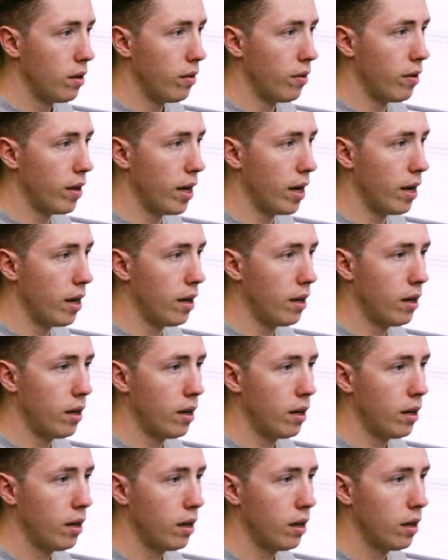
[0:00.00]

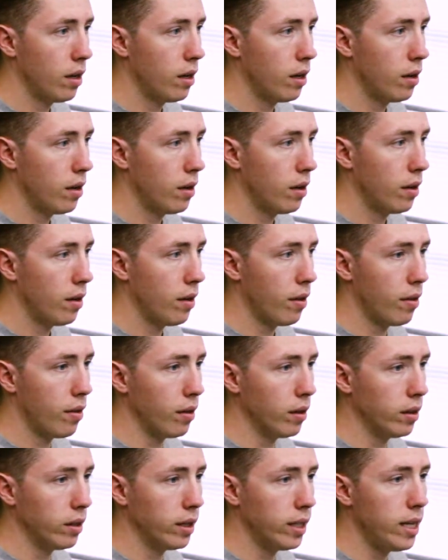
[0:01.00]
Then
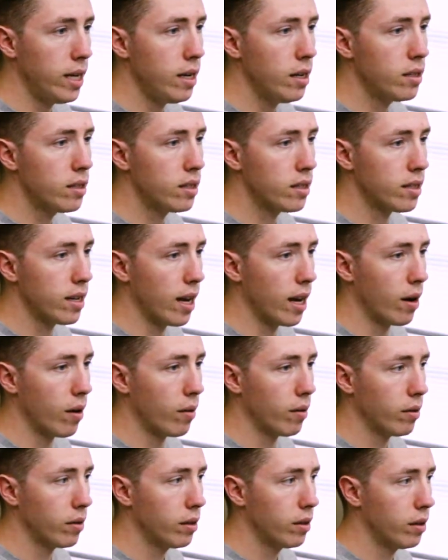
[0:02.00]
the lead
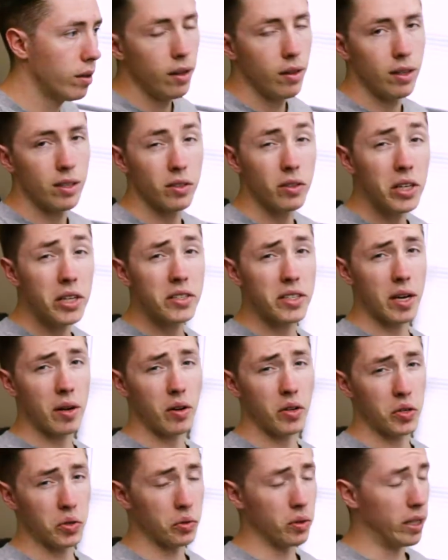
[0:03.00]
sound, this lead
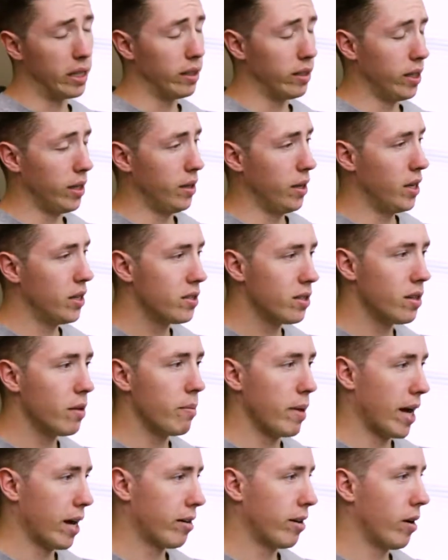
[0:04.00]
sound isn't really a lead, it's in the
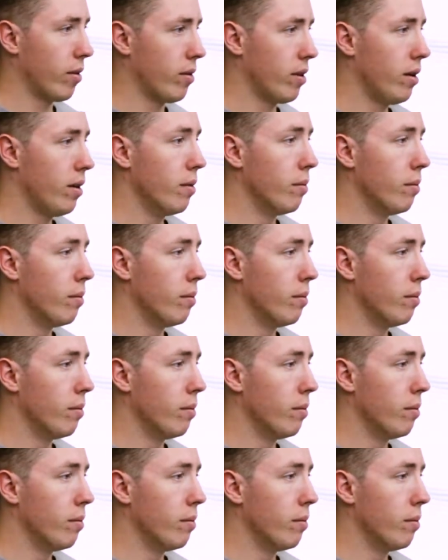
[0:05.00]
background,